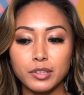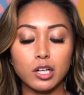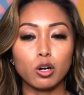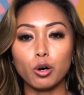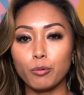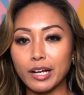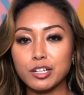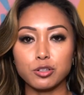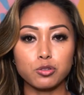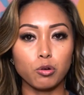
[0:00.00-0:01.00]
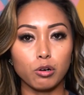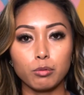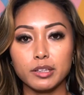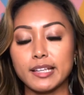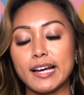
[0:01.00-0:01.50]
you know, arrange a tour
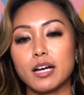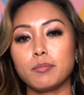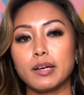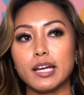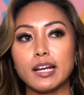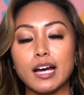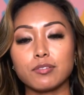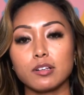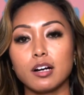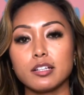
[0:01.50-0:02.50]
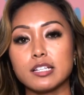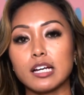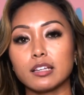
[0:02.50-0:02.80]
with them and have contact.